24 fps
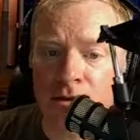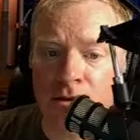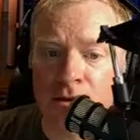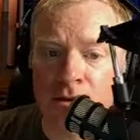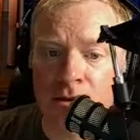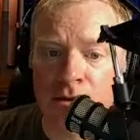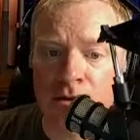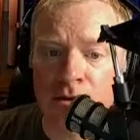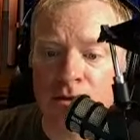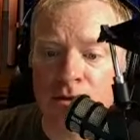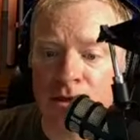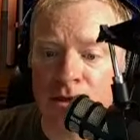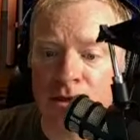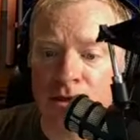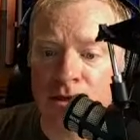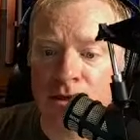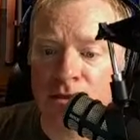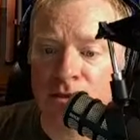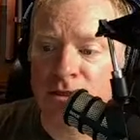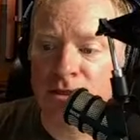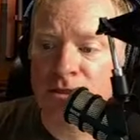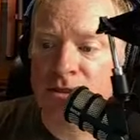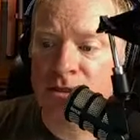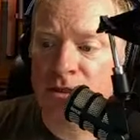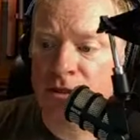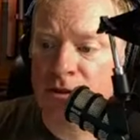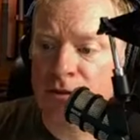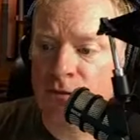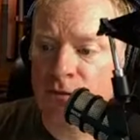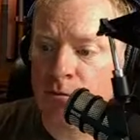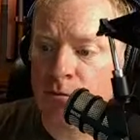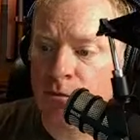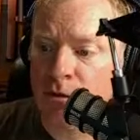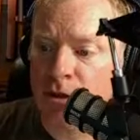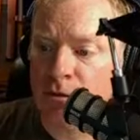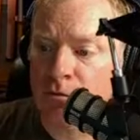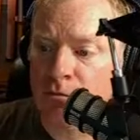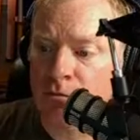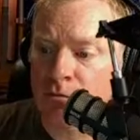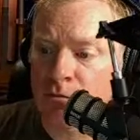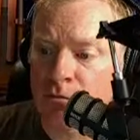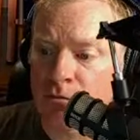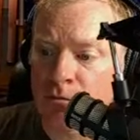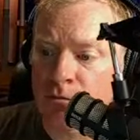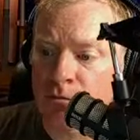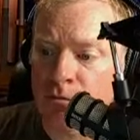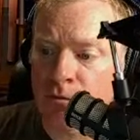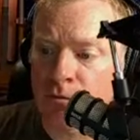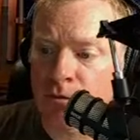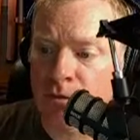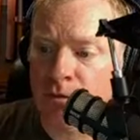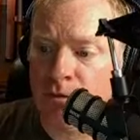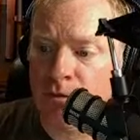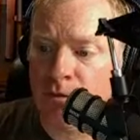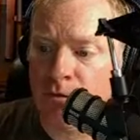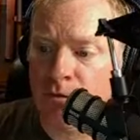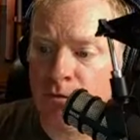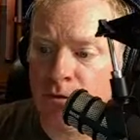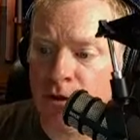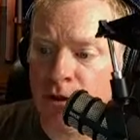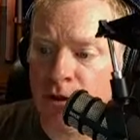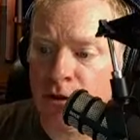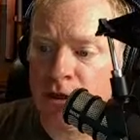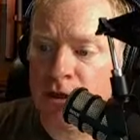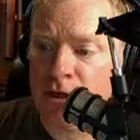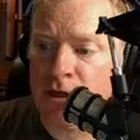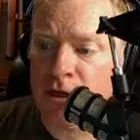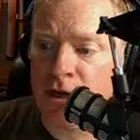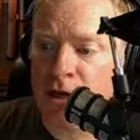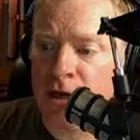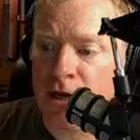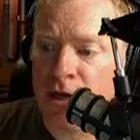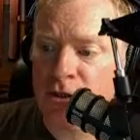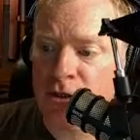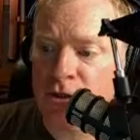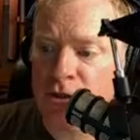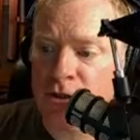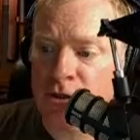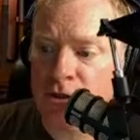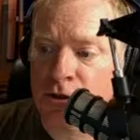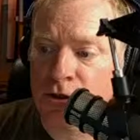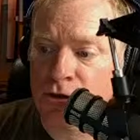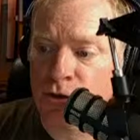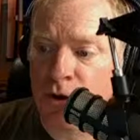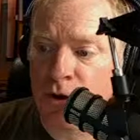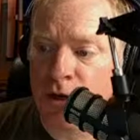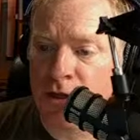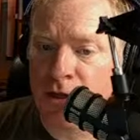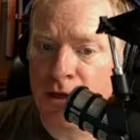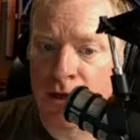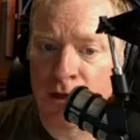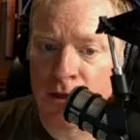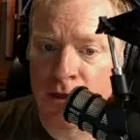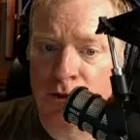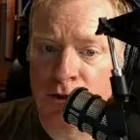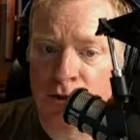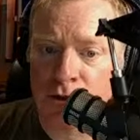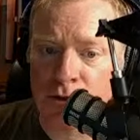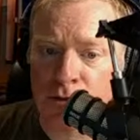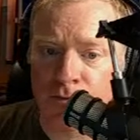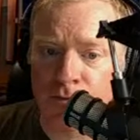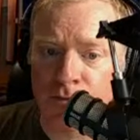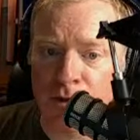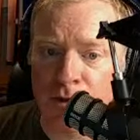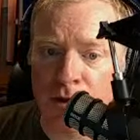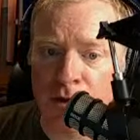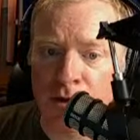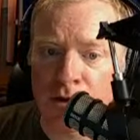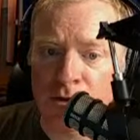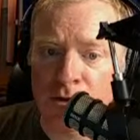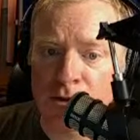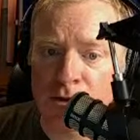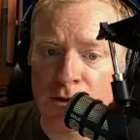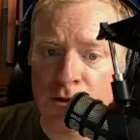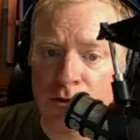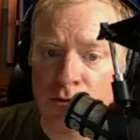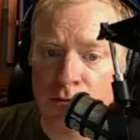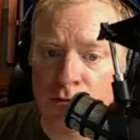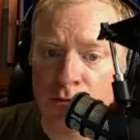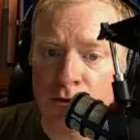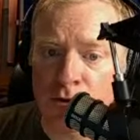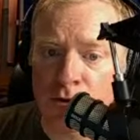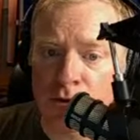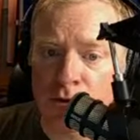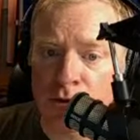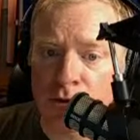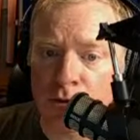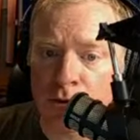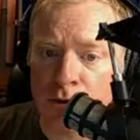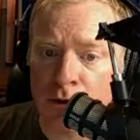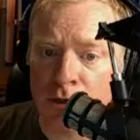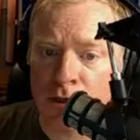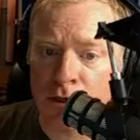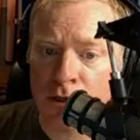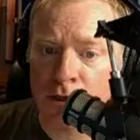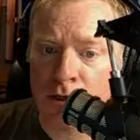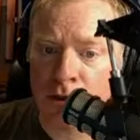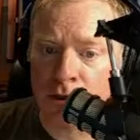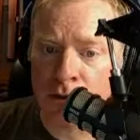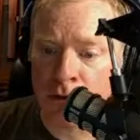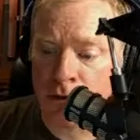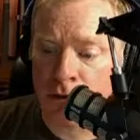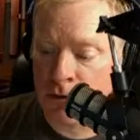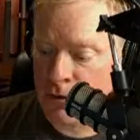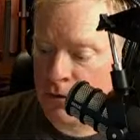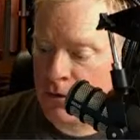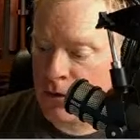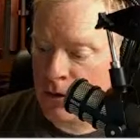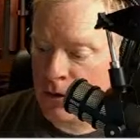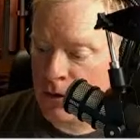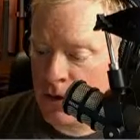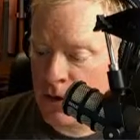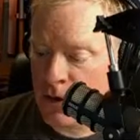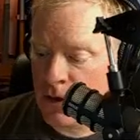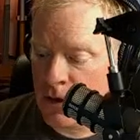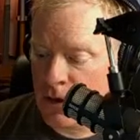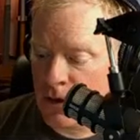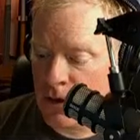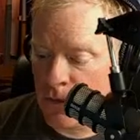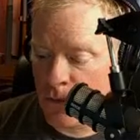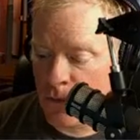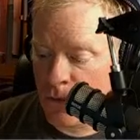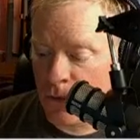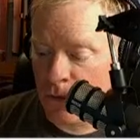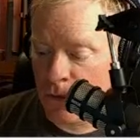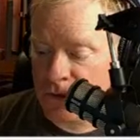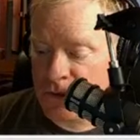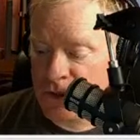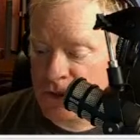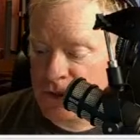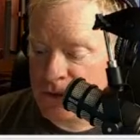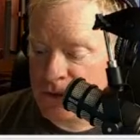the distance from the leading edge to the trailing edge. So the root chord here, we'll just